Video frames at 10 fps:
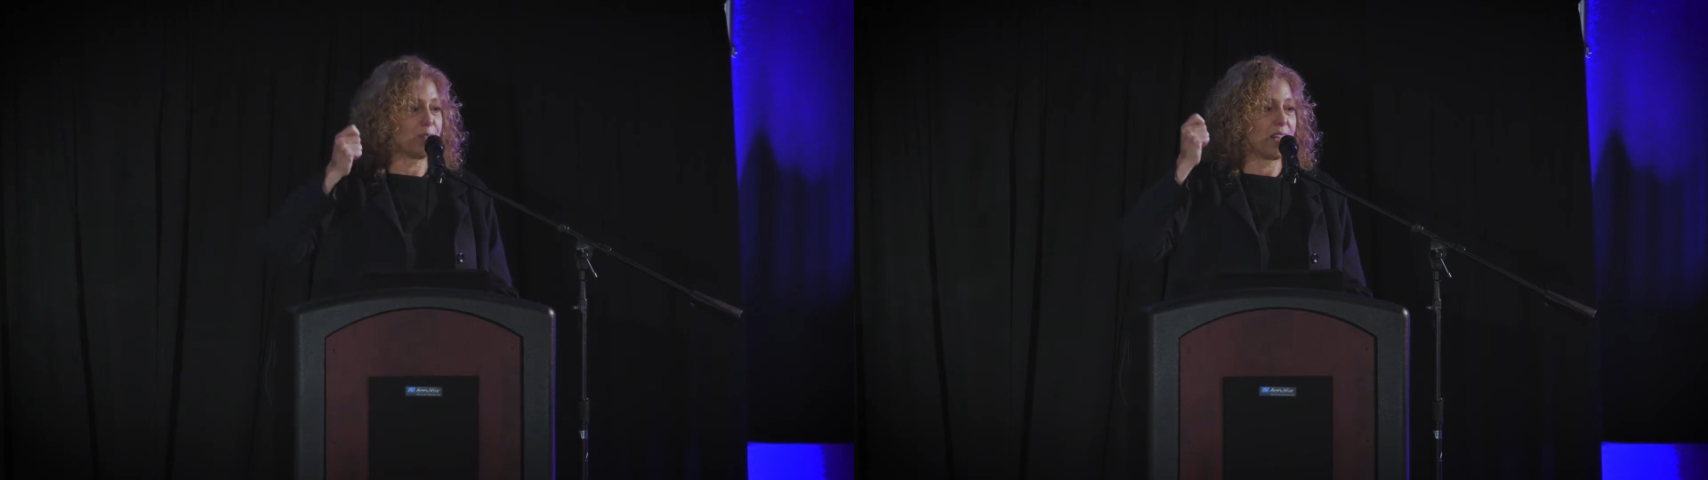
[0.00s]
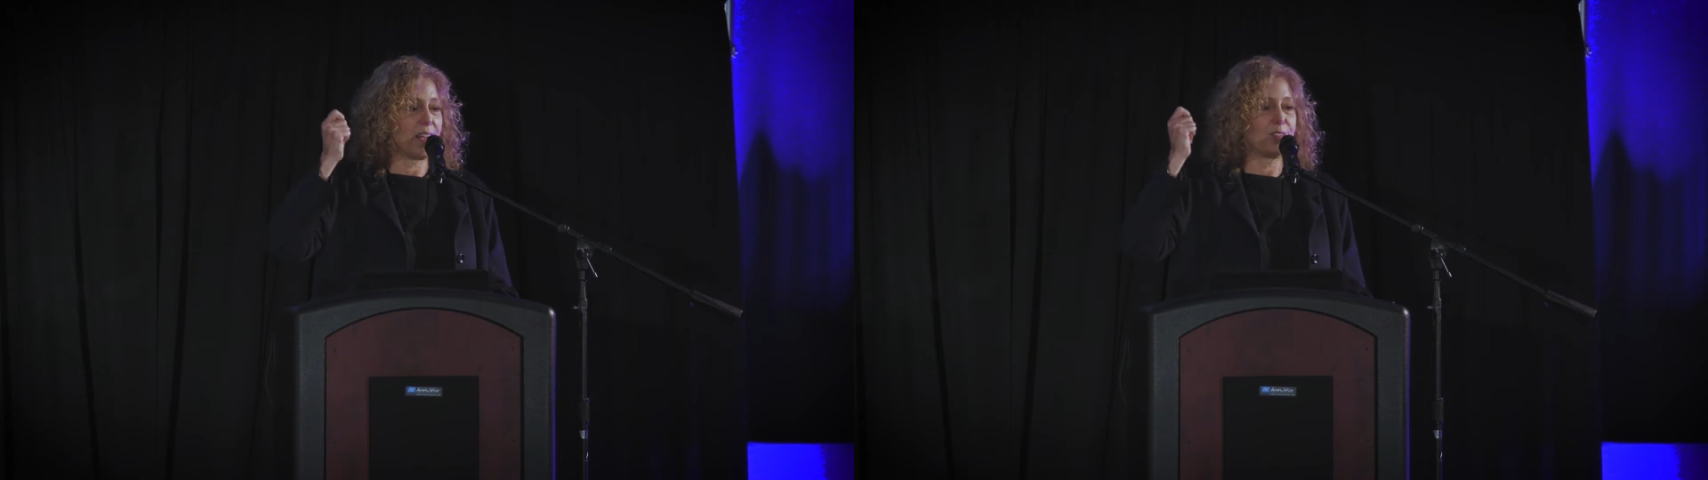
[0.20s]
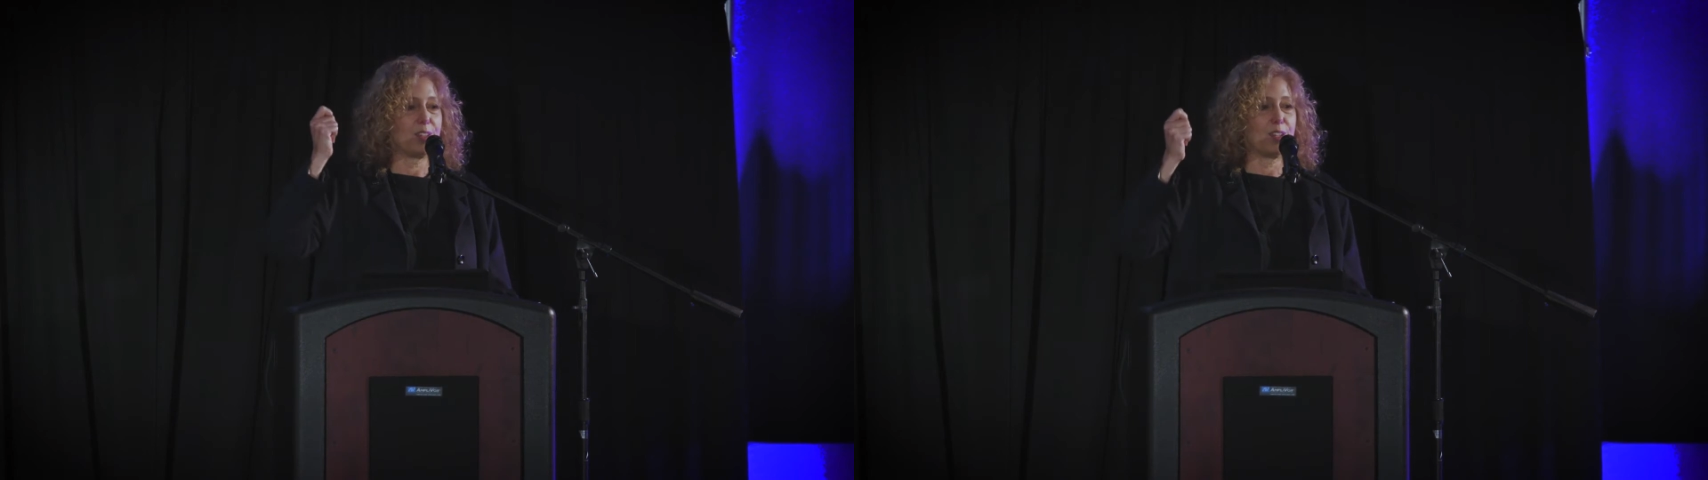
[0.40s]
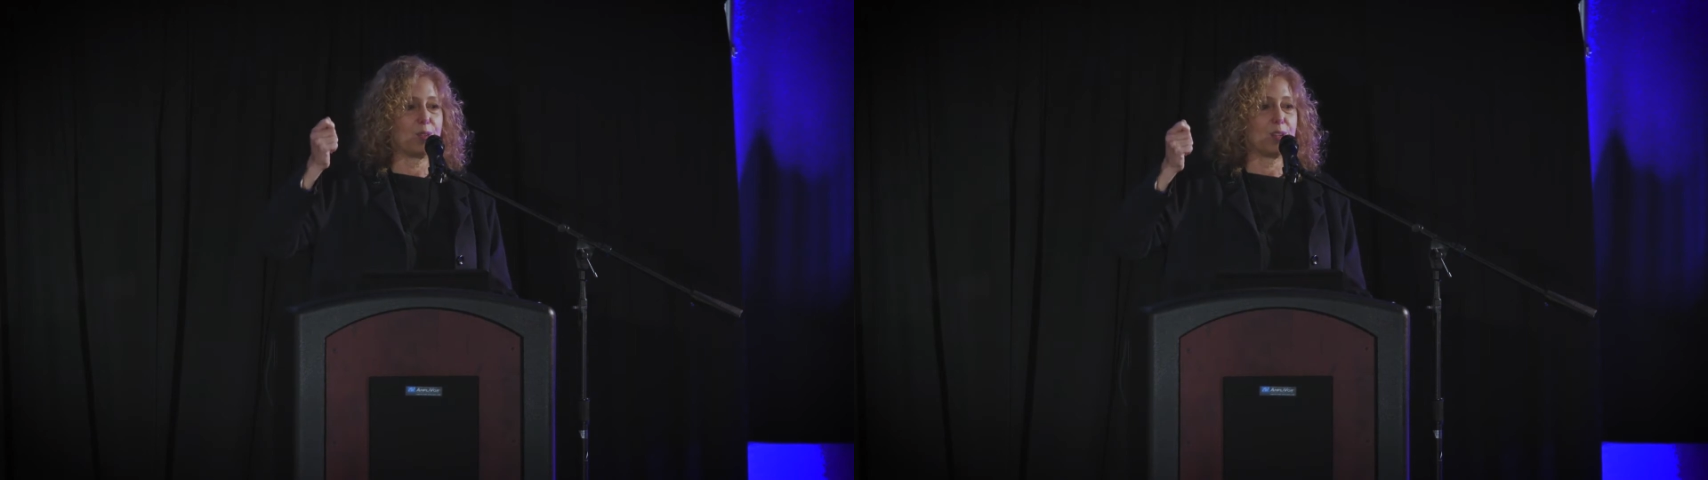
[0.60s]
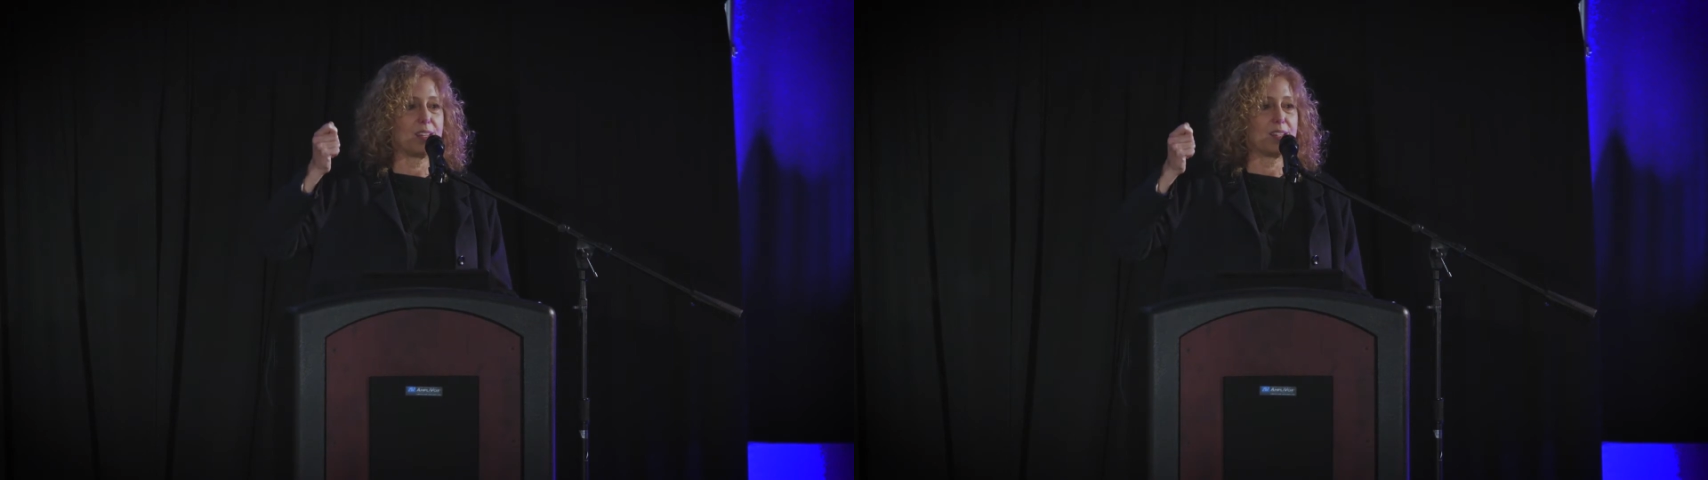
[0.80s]
we have in the
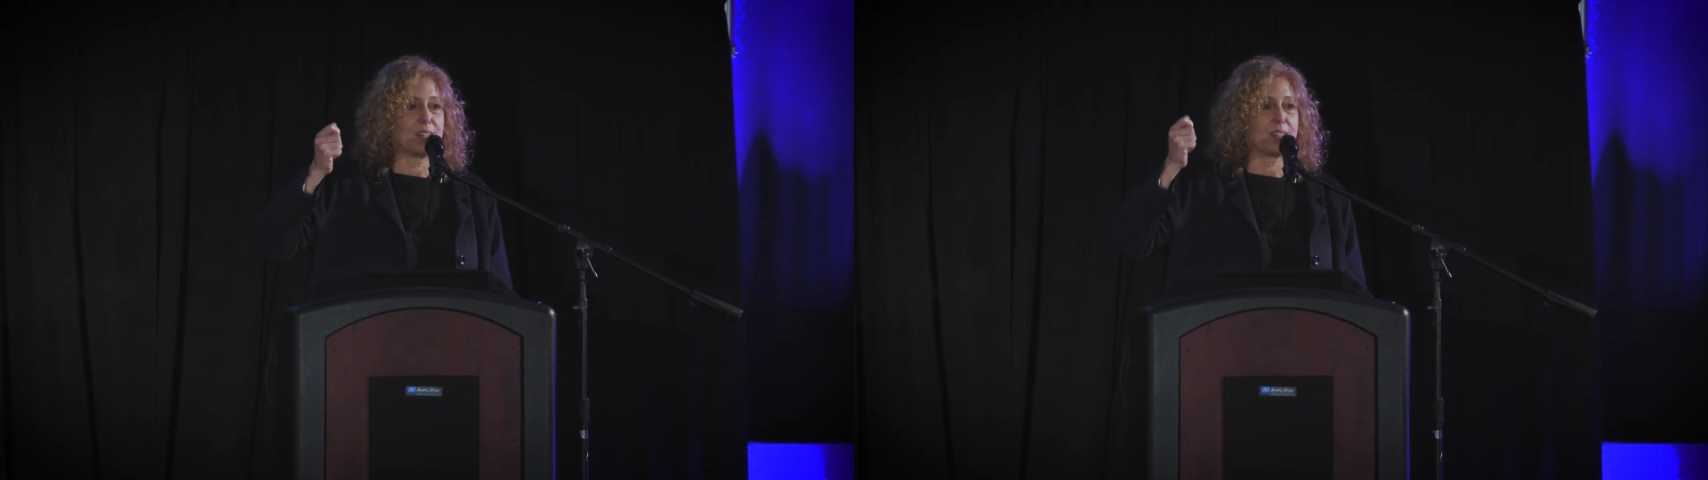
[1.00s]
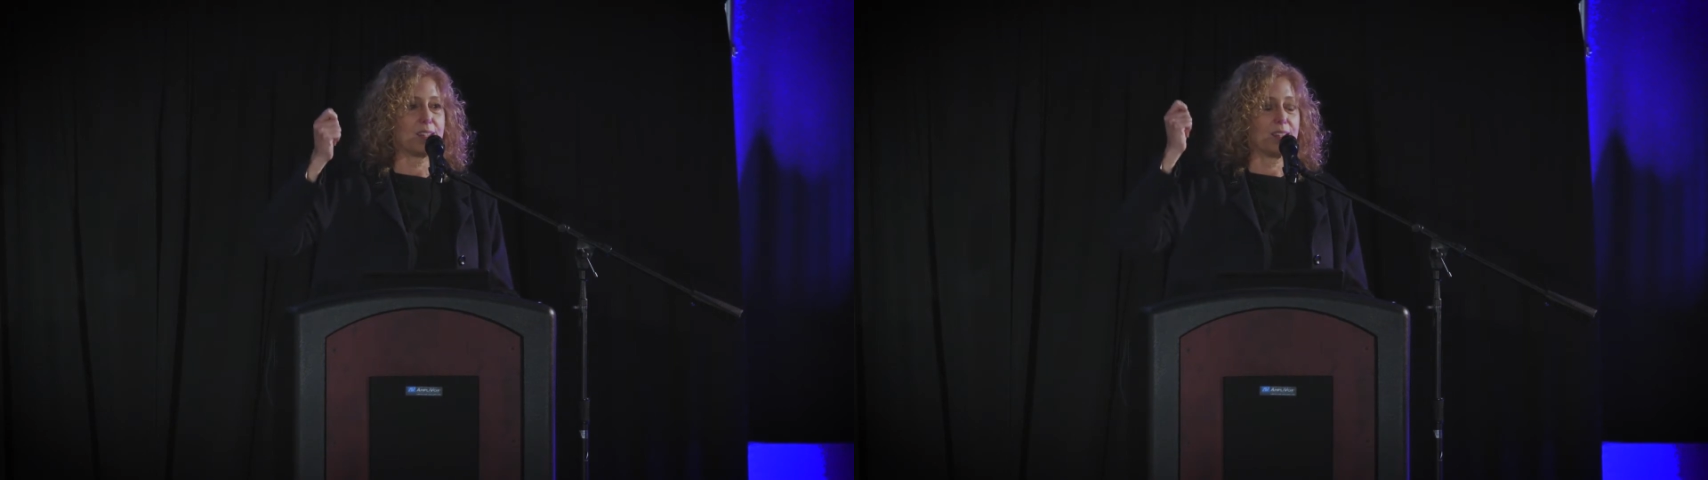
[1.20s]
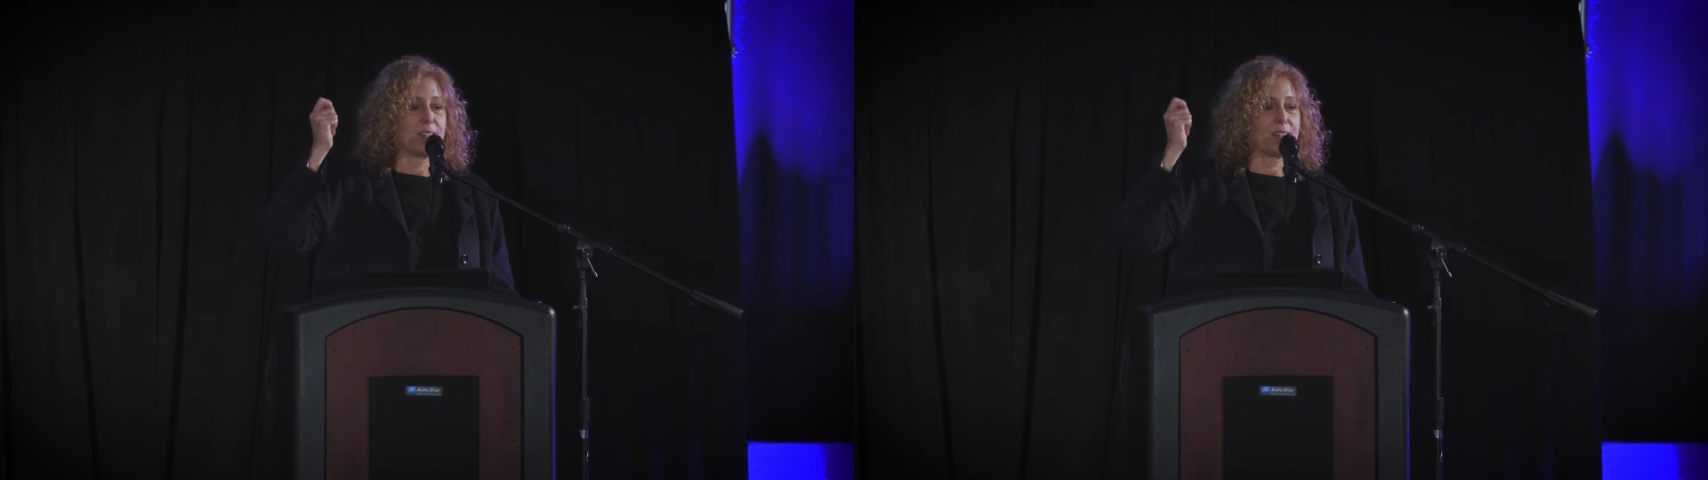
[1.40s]
audience